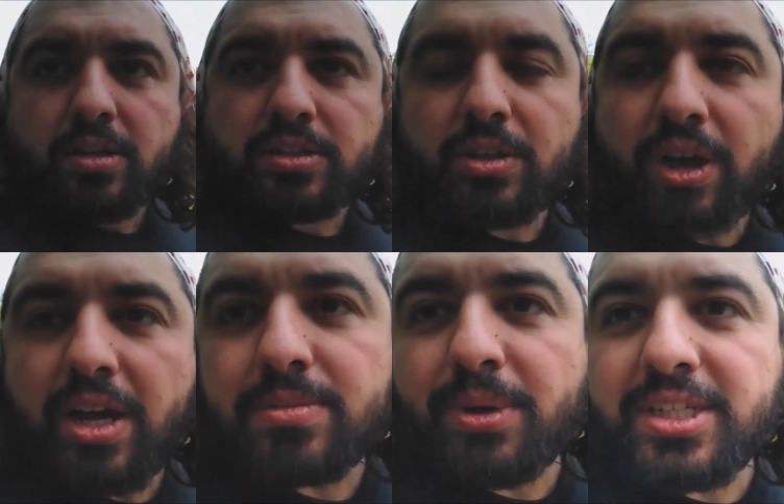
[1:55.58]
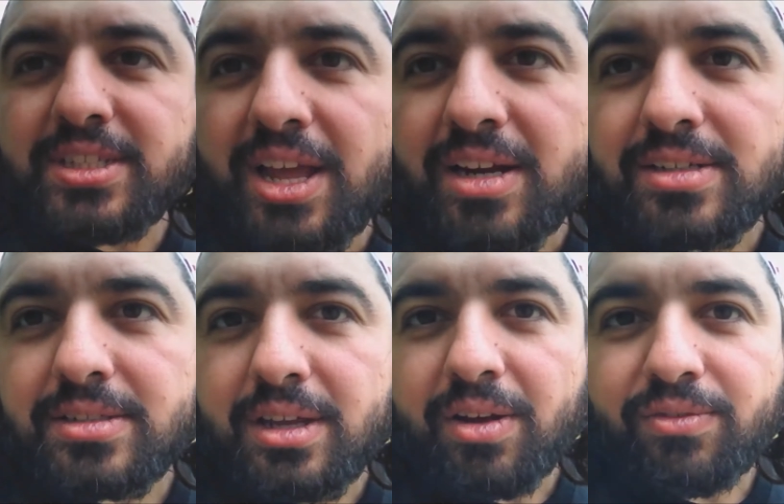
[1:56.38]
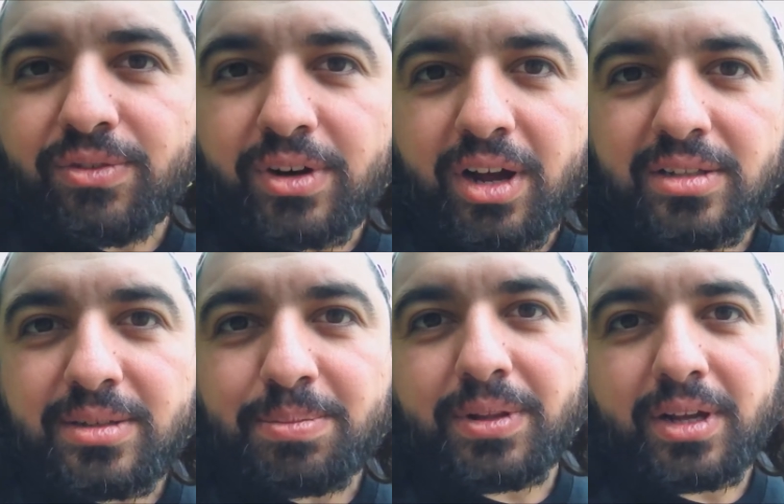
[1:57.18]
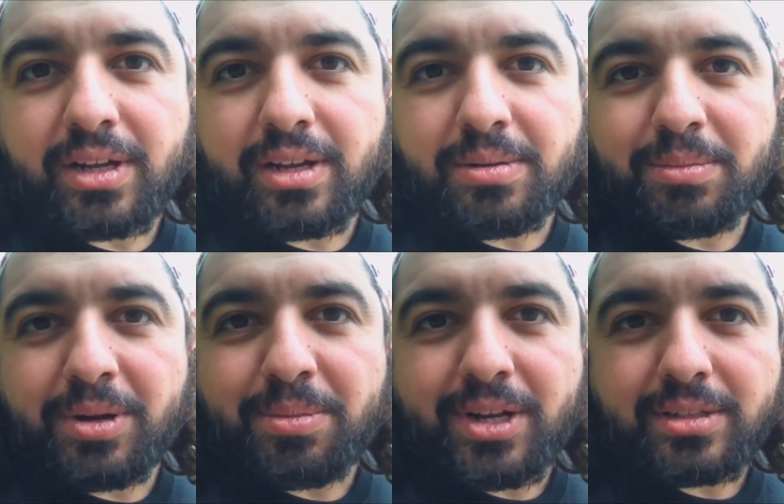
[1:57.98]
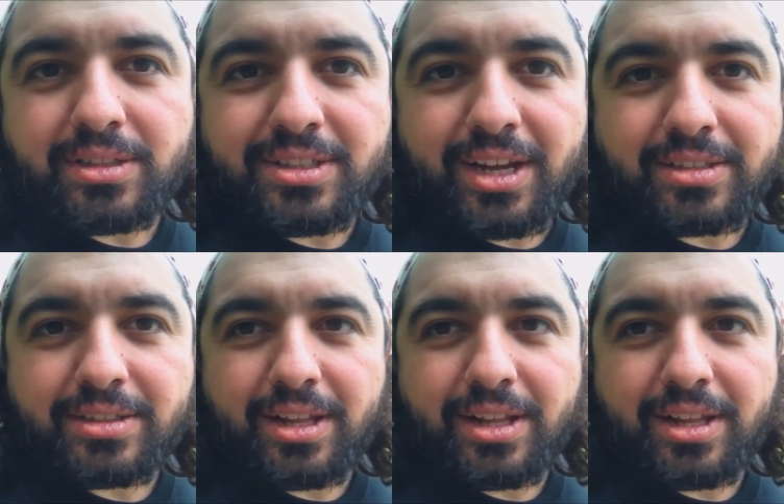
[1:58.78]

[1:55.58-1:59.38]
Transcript: So as my slacker self forgot to plug in my metal detector